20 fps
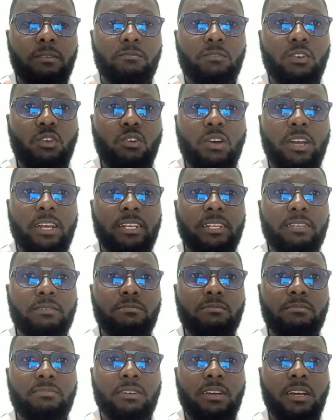lower
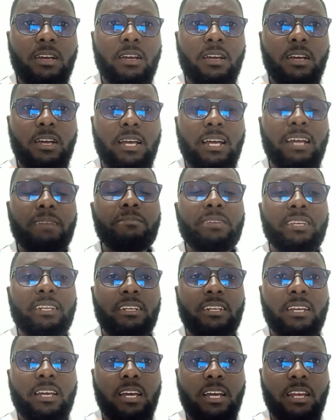limb,
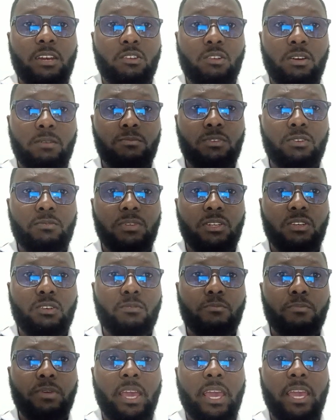low
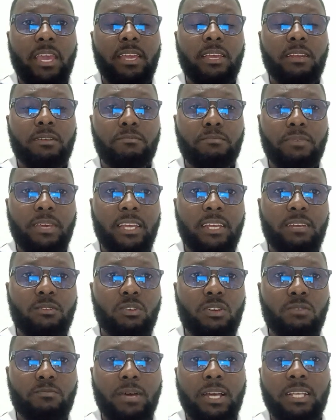abdominal pain, pain
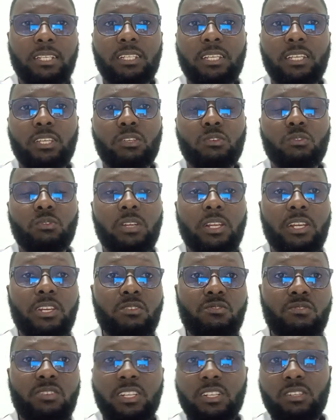when passing urine.
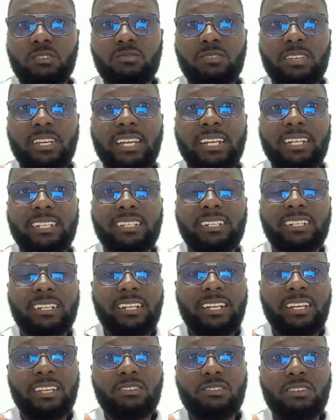You need to get
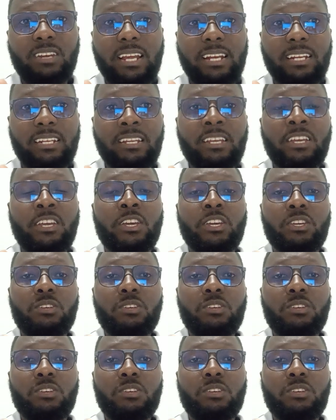regularly.